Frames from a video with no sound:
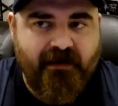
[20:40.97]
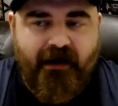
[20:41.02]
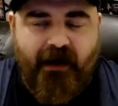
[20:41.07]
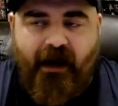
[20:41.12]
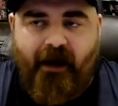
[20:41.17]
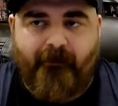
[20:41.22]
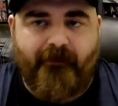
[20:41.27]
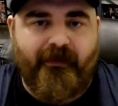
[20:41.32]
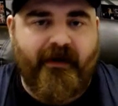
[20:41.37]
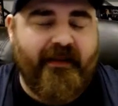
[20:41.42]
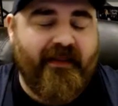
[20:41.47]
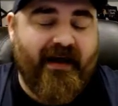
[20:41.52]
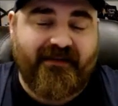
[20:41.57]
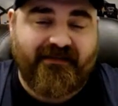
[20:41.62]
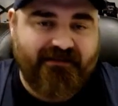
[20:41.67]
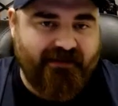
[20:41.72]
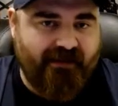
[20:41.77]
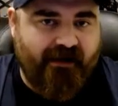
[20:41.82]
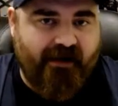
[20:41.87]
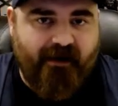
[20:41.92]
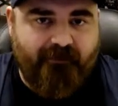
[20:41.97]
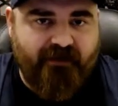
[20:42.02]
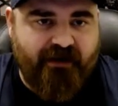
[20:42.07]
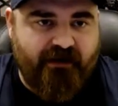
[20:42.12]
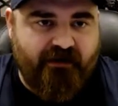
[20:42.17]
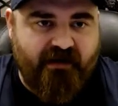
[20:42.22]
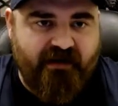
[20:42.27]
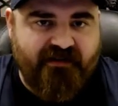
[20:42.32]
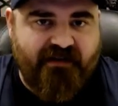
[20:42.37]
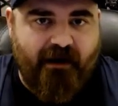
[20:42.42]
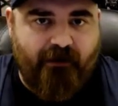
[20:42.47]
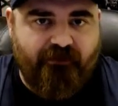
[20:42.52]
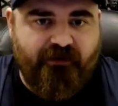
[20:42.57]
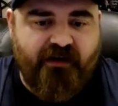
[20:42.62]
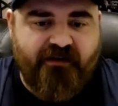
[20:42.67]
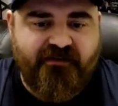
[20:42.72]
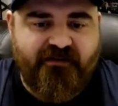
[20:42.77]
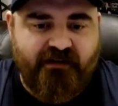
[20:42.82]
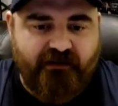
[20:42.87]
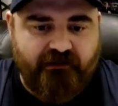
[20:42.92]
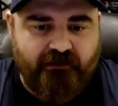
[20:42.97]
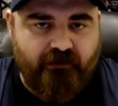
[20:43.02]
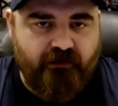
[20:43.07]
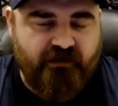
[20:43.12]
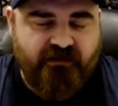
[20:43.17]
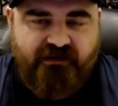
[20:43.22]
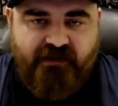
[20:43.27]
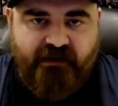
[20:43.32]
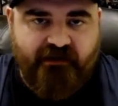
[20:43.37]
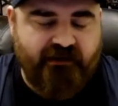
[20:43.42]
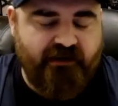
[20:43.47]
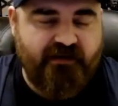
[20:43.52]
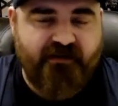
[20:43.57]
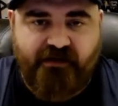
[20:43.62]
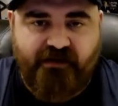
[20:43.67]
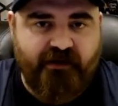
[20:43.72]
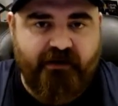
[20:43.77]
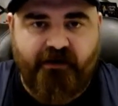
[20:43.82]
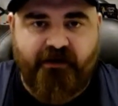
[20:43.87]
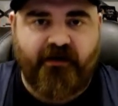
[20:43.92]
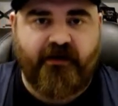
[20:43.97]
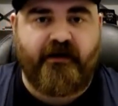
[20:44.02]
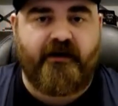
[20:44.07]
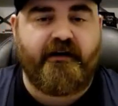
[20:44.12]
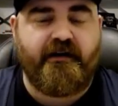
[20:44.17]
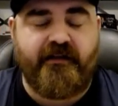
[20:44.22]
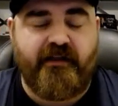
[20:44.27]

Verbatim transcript: Um, but that said, I am curious how Dusty looks, at least in, a, in a,